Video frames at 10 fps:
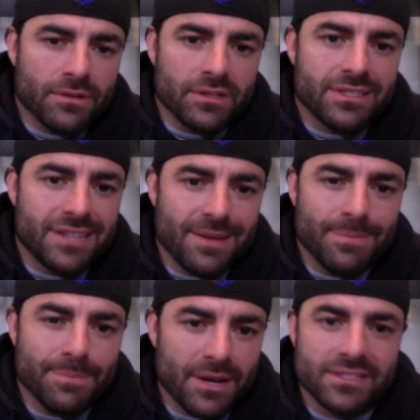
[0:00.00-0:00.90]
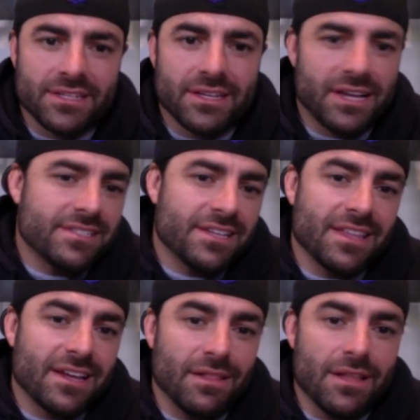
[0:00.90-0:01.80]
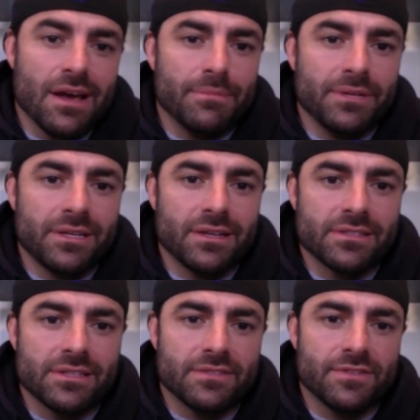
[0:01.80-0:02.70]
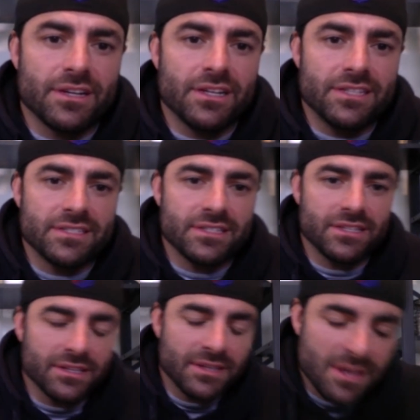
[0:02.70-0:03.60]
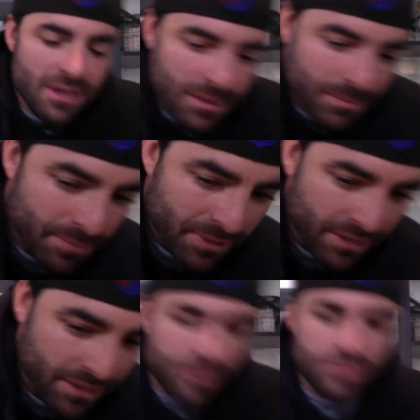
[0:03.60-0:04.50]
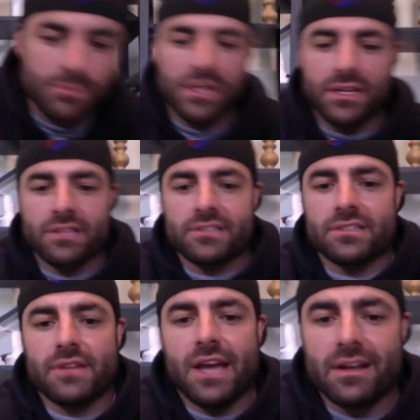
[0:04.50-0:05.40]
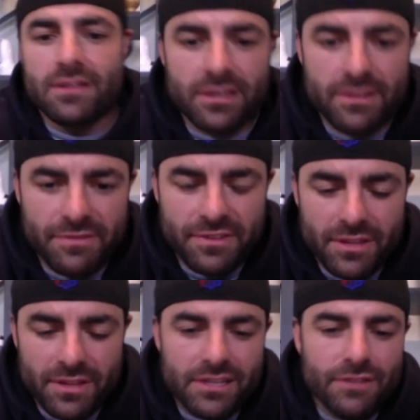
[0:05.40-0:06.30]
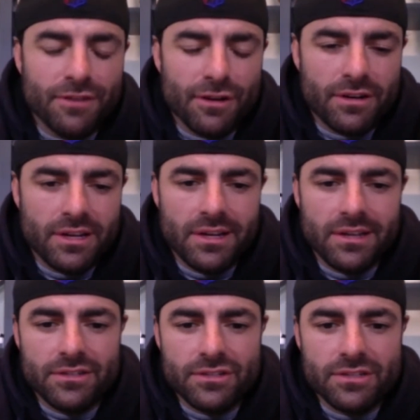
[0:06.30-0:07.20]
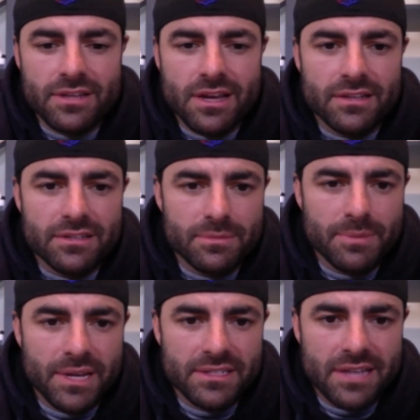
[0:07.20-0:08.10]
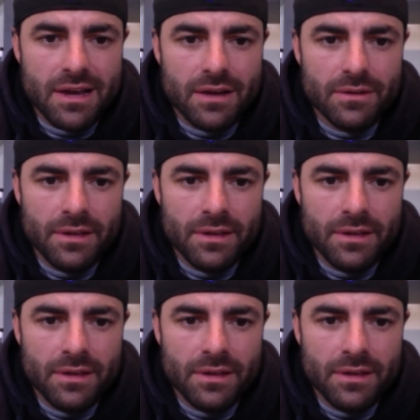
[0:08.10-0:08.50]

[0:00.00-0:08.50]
to stay present. I say that a lot because it's very easy to be in those meetings and act like feel like you've heard it and just kind of space out.